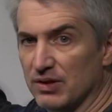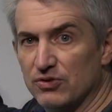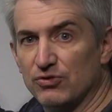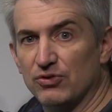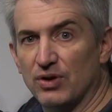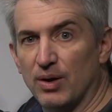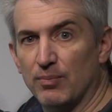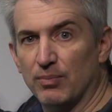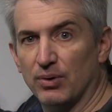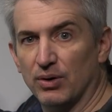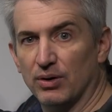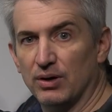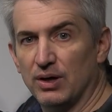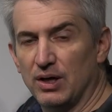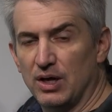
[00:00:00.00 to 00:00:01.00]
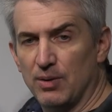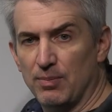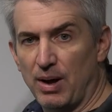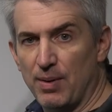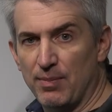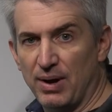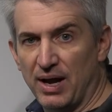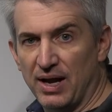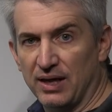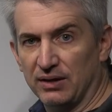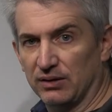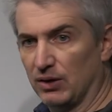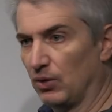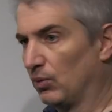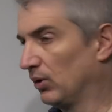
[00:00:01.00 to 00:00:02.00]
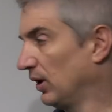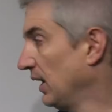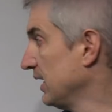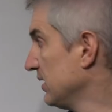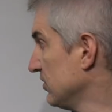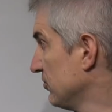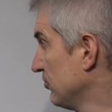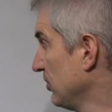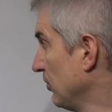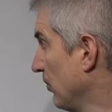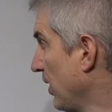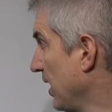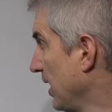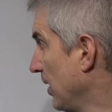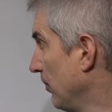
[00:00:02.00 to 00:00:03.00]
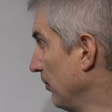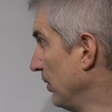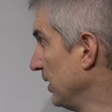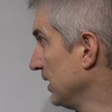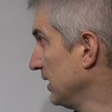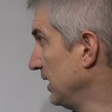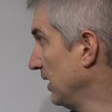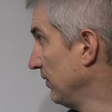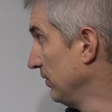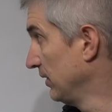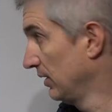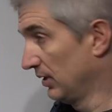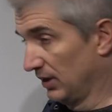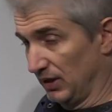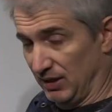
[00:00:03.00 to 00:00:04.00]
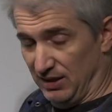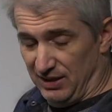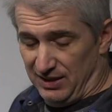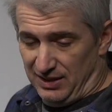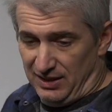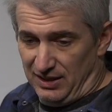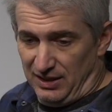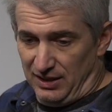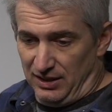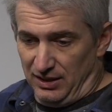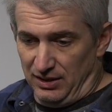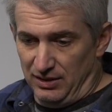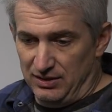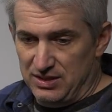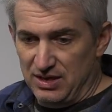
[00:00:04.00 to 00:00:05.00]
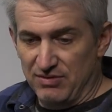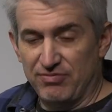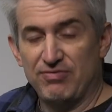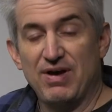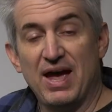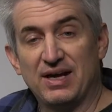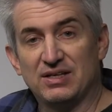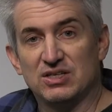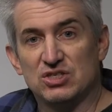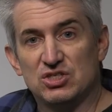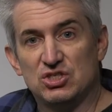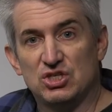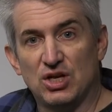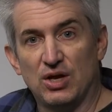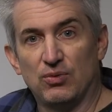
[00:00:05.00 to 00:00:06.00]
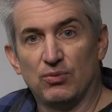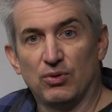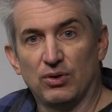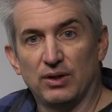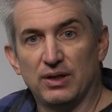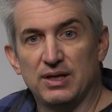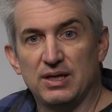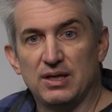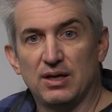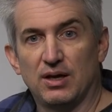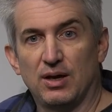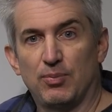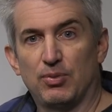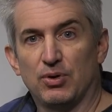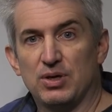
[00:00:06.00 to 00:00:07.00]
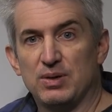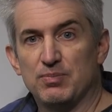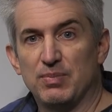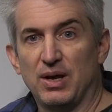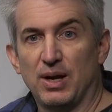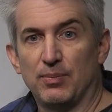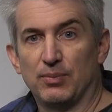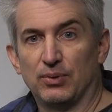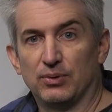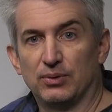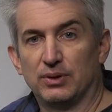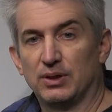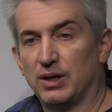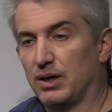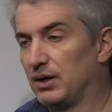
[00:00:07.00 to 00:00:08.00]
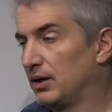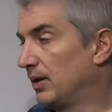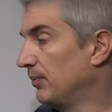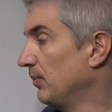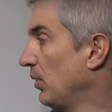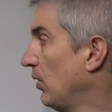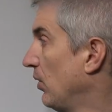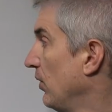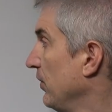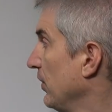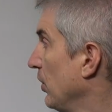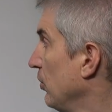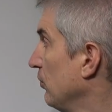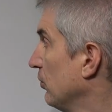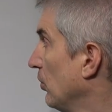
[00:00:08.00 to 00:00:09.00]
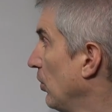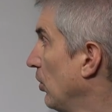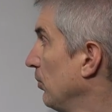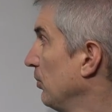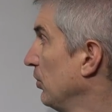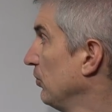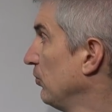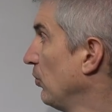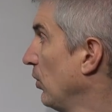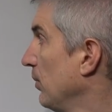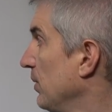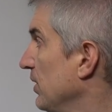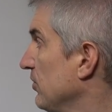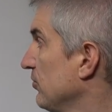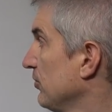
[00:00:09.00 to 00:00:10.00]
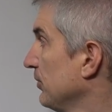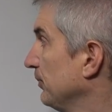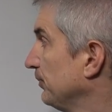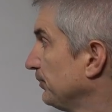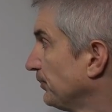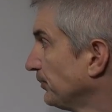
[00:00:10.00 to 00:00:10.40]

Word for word: this number by buying lower latency RAM. But again, the the effect is generally pretty minimal um, on the overall performance.